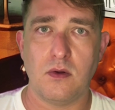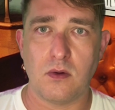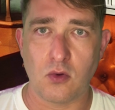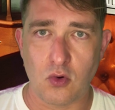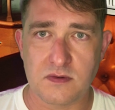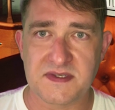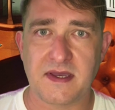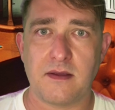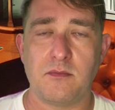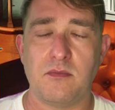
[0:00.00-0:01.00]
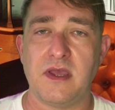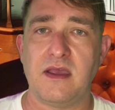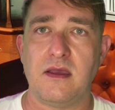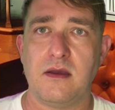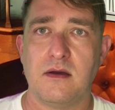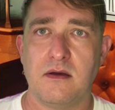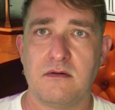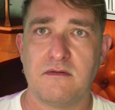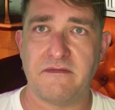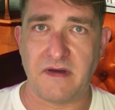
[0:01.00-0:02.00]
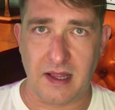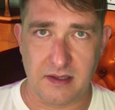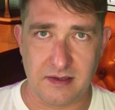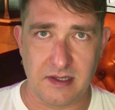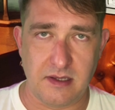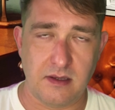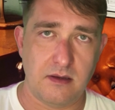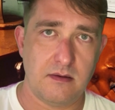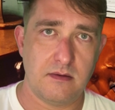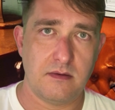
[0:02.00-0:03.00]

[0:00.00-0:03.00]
laws can be validly